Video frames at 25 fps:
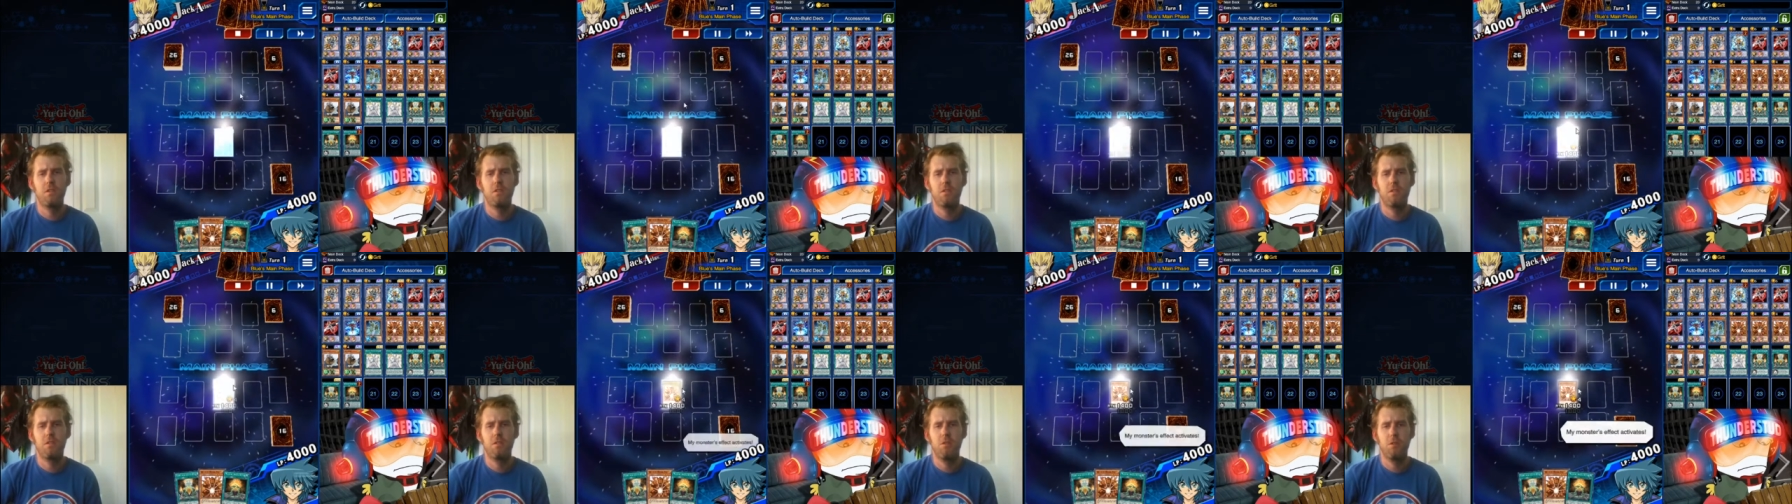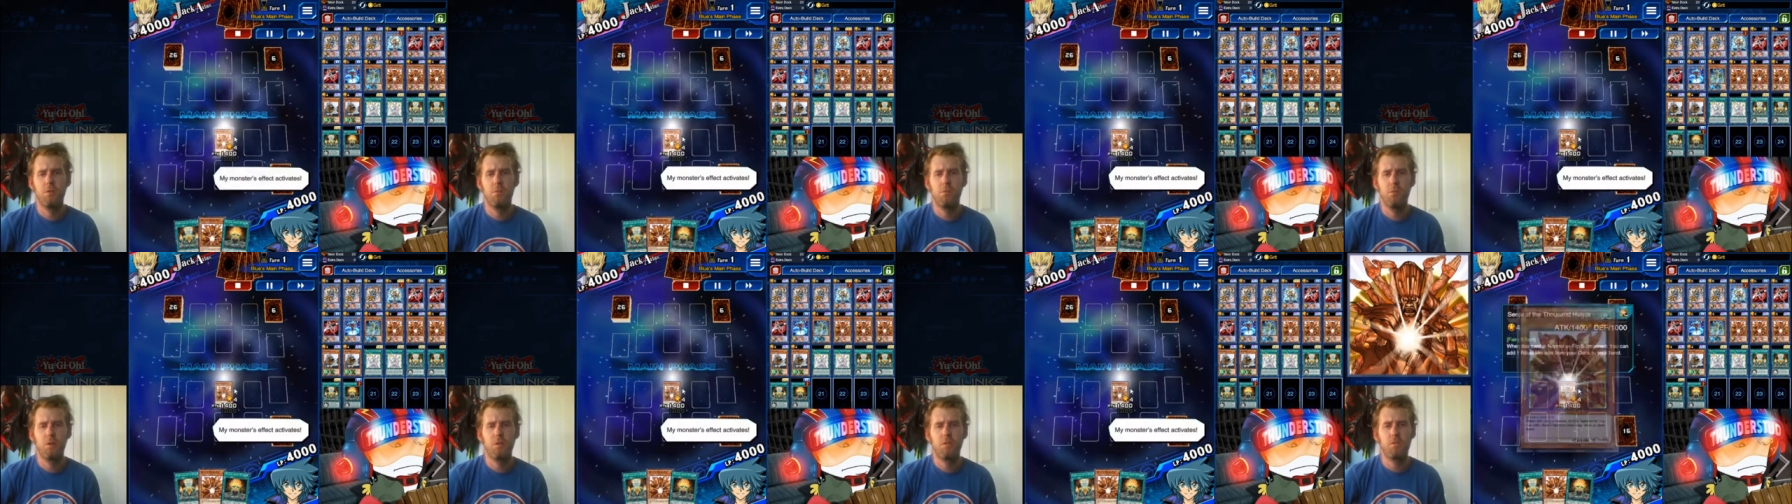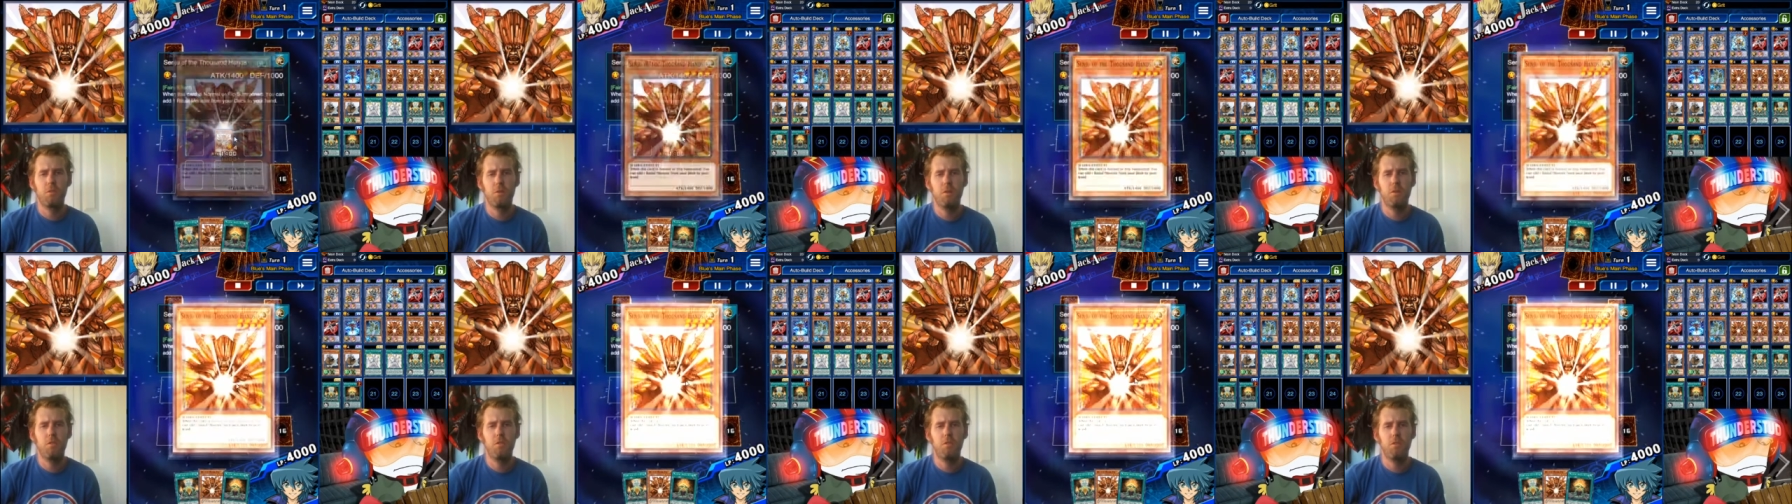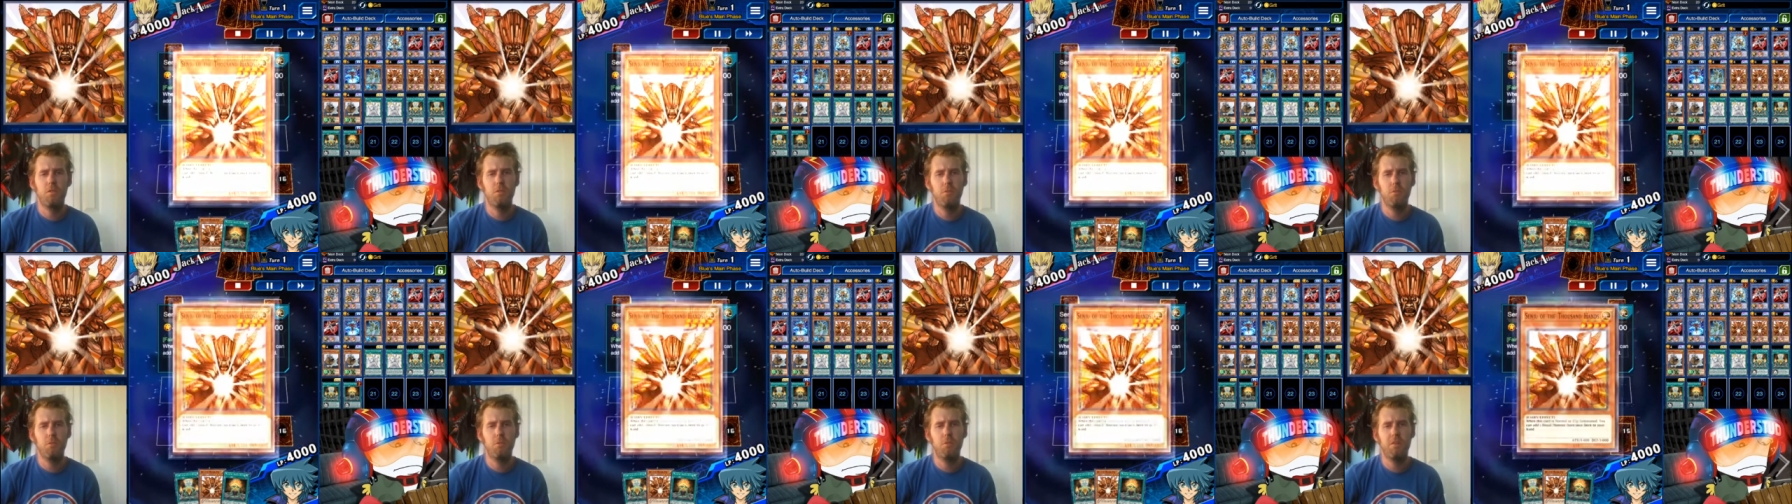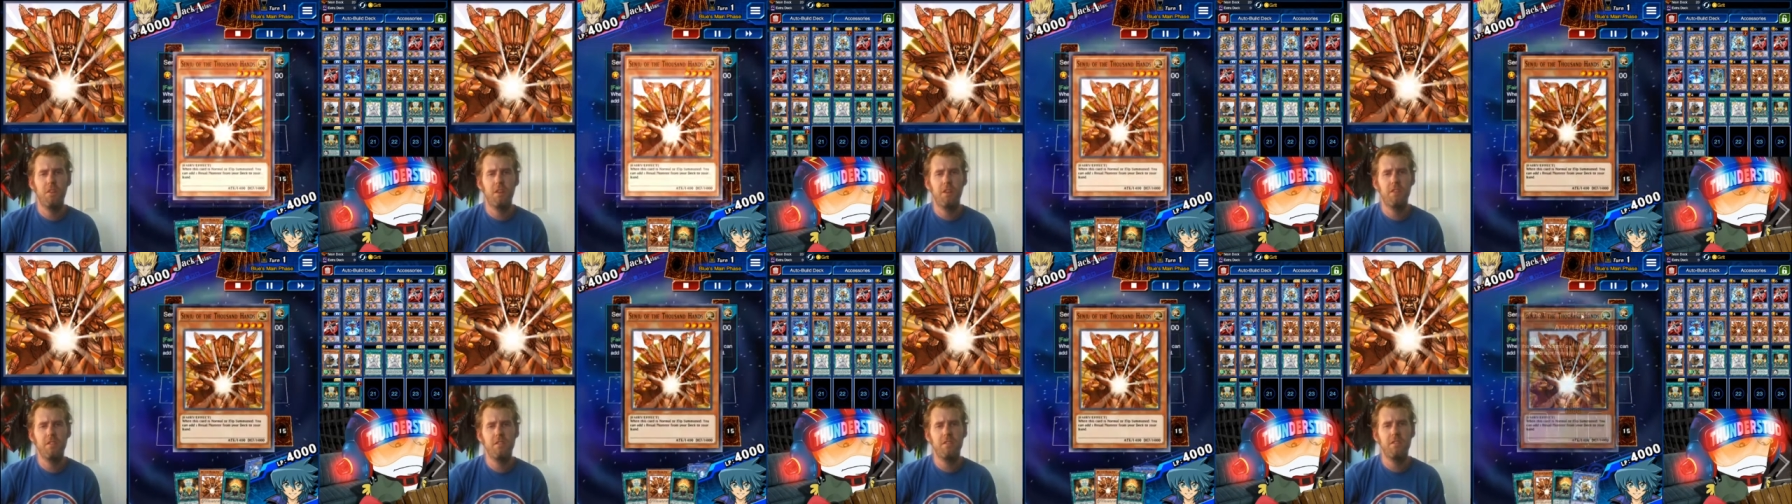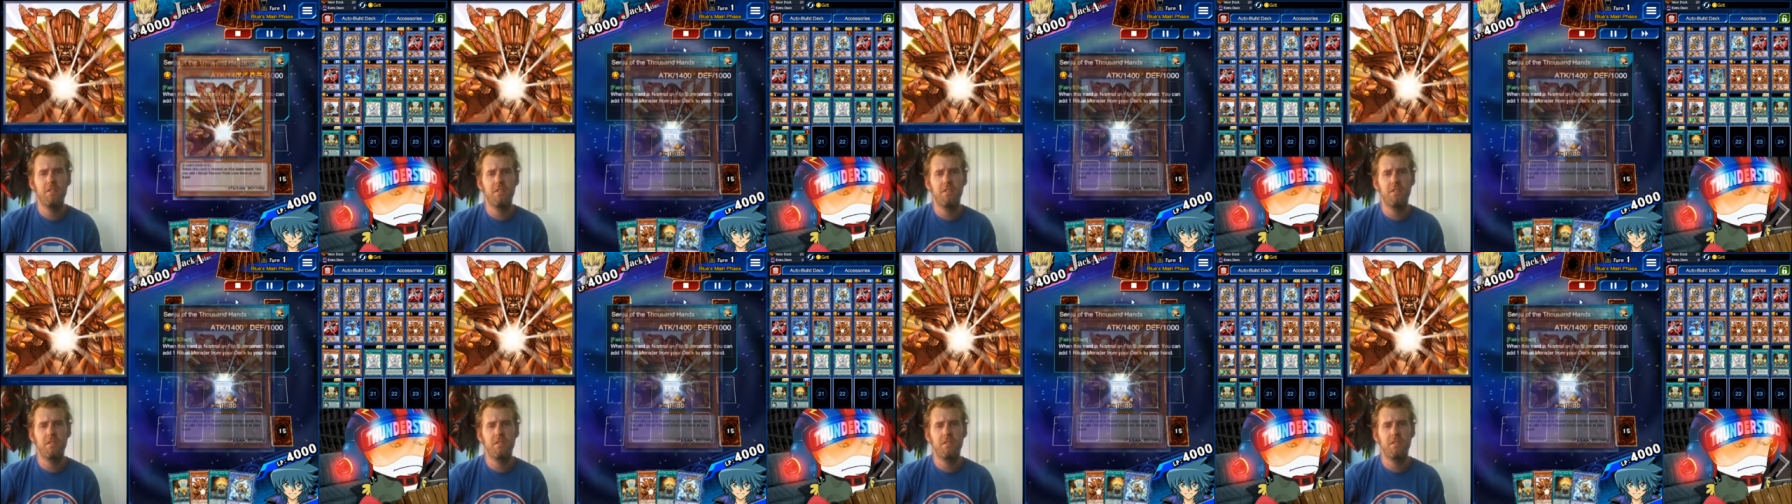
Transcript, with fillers: so it must be super late in the